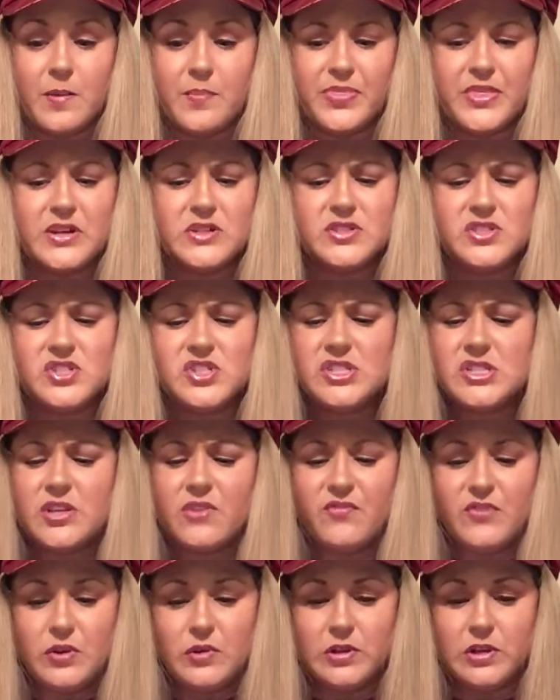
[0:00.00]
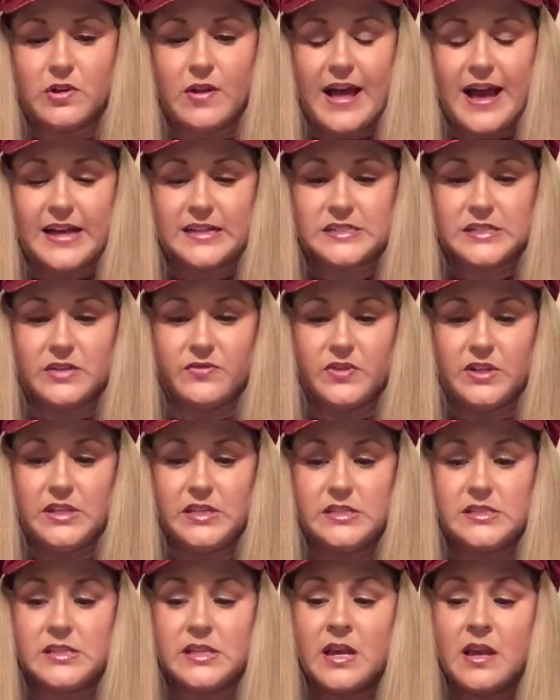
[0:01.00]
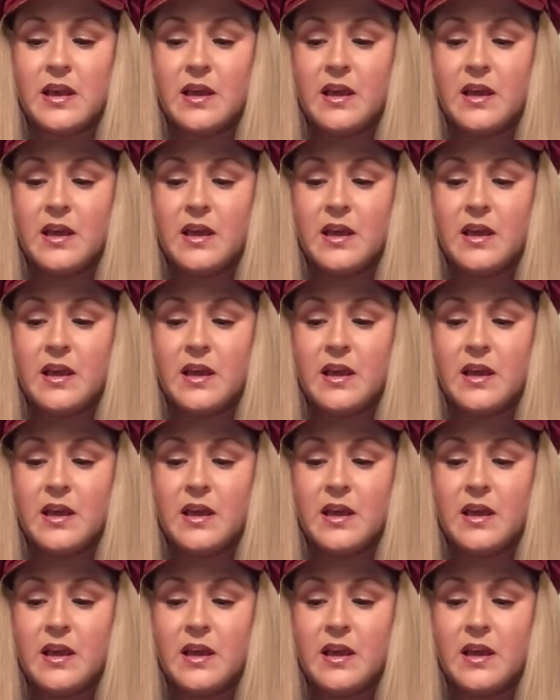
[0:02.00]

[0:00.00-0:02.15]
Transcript: There's just a few little activities